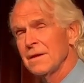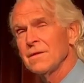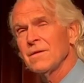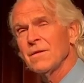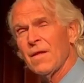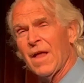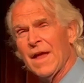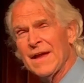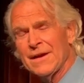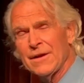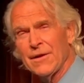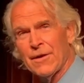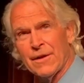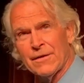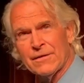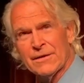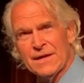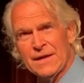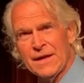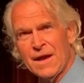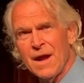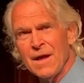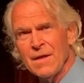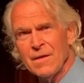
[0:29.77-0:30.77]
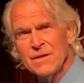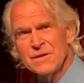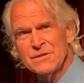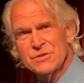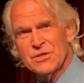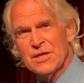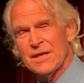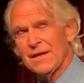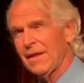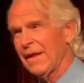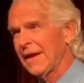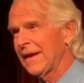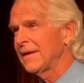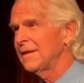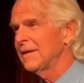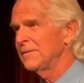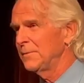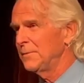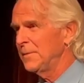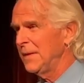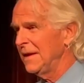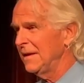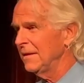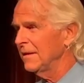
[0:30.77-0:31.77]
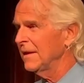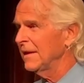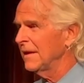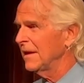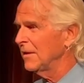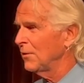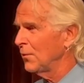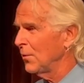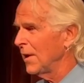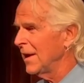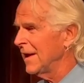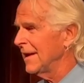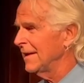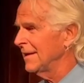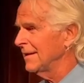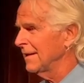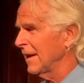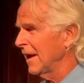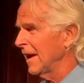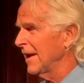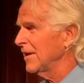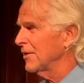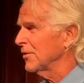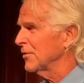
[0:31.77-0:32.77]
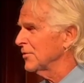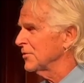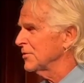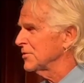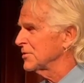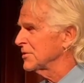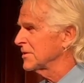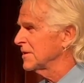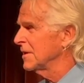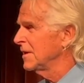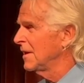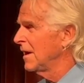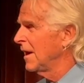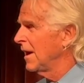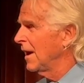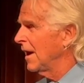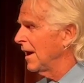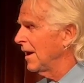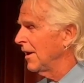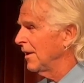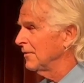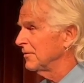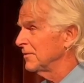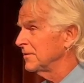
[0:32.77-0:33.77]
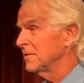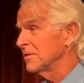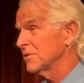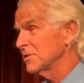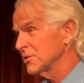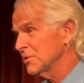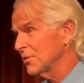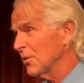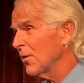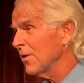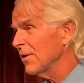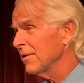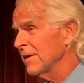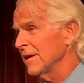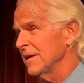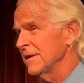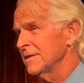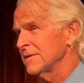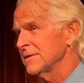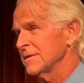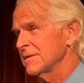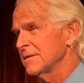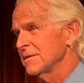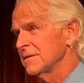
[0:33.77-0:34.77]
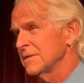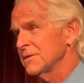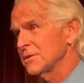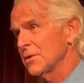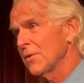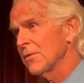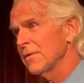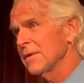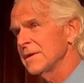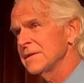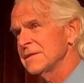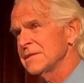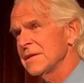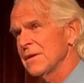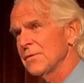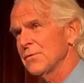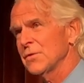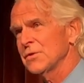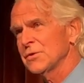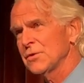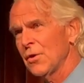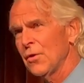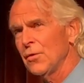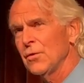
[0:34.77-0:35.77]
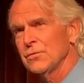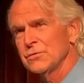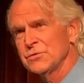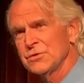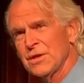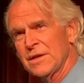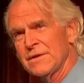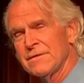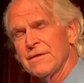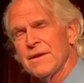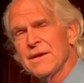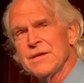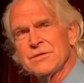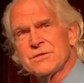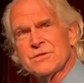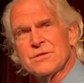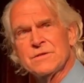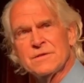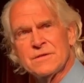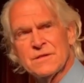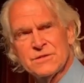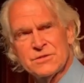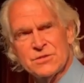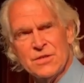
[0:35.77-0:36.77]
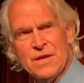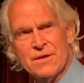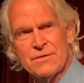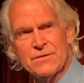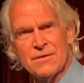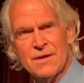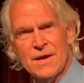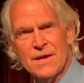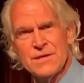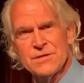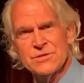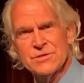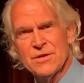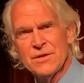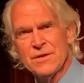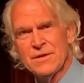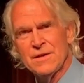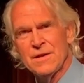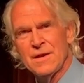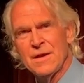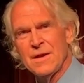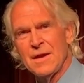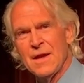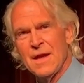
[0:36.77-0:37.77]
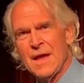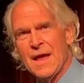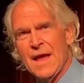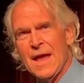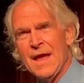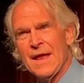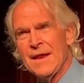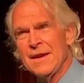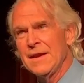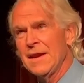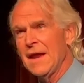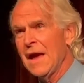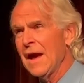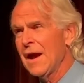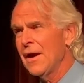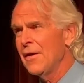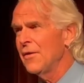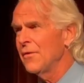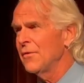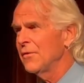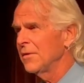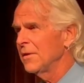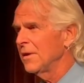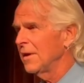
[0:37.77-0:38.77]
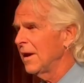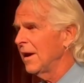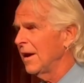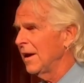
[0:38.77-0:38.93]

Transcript: Like archaeology, like peeling away layers of stories, stories that were told generation to generation, and now